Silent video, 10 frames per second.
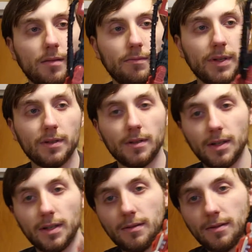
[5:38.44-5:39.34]
But
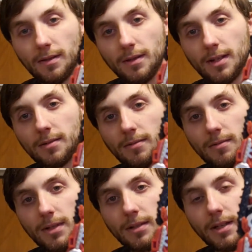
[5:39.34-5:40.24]
hey, there's a lot of
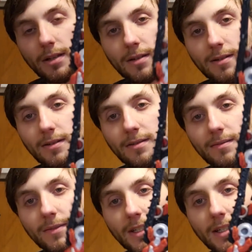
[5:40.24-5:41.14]
really awesome
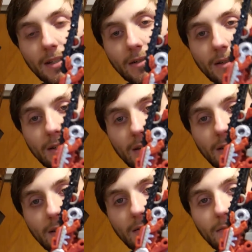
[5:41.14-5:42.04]
detail on
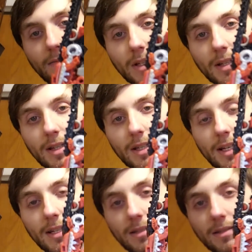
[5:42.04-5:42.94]
him, and
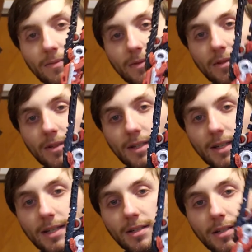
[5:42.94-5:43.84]
that is where this
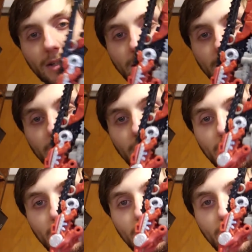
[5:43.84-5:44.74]
guy shines.
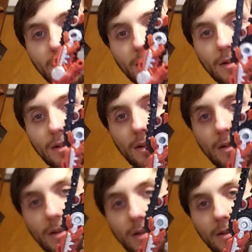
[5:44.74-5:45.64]
I mean,
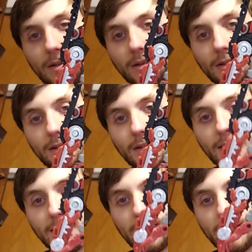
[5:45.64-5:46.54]

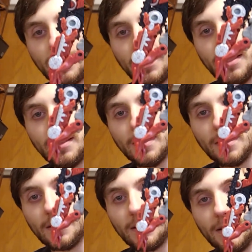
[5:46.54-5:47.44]
God,
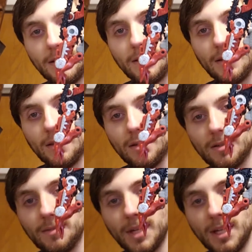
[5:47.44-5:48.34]
he just looks
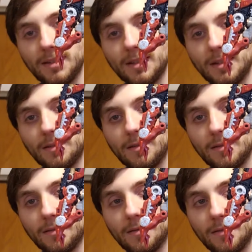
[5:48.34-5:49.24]
amazing,
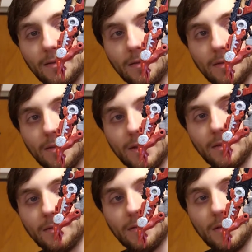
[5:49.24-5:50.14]
you know?